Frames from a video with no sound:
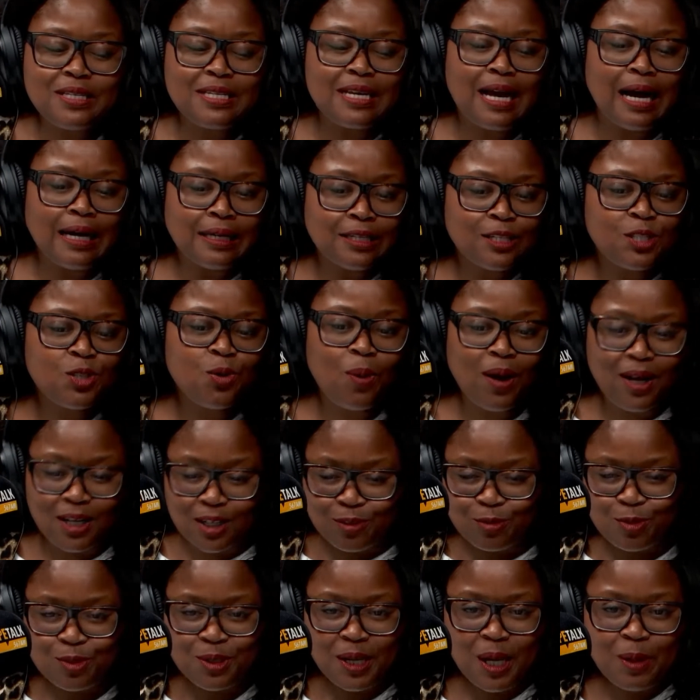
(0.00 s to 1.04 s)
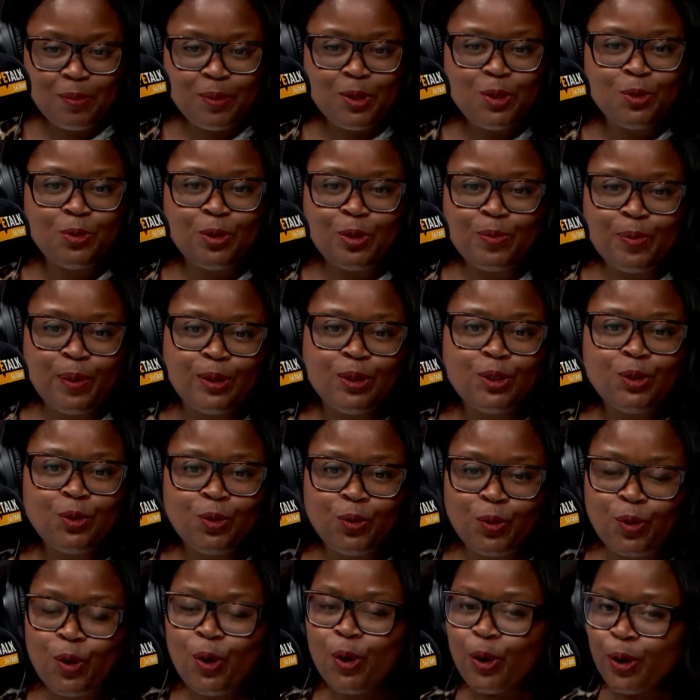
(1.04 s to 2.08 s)
as young as 12 who's able to respond to
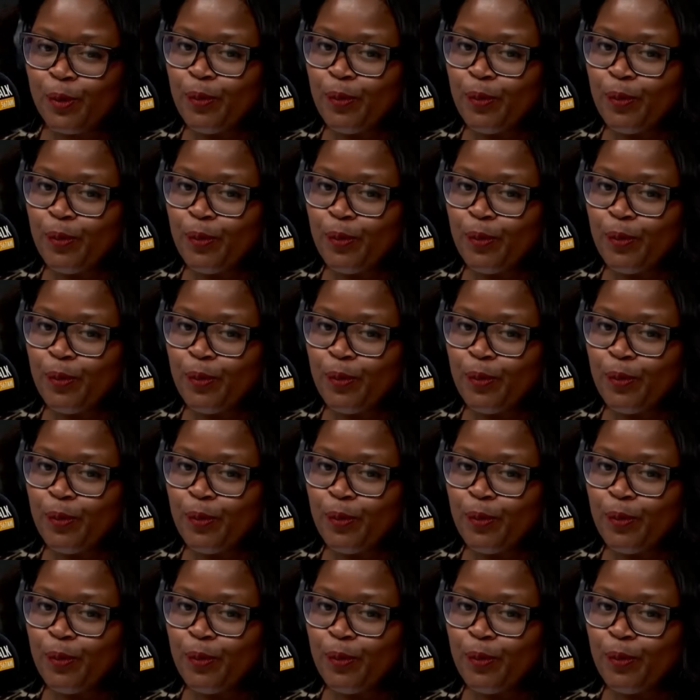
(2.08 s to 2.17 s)
your cookbook.